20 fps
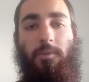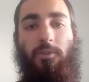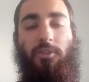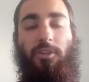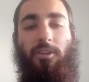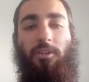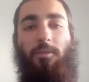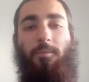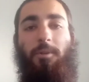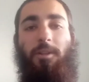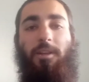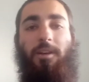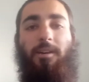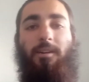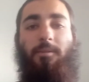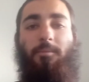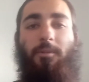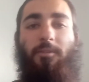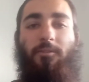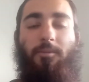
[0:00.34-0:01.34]
Shalom
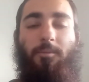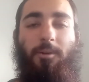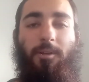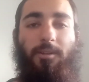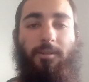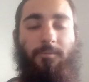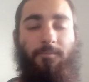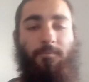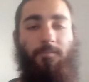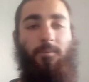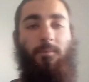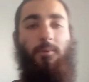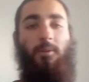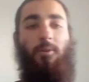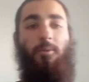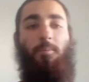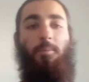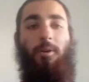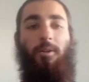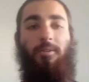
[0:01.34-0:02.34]
Aleichem, everybody.
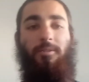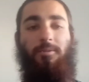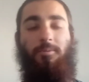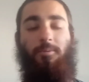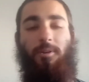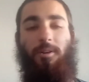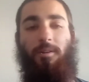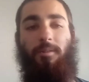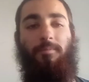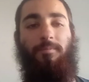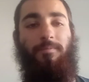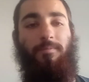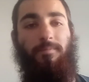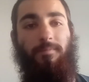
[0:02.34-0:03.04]
Hope all is well.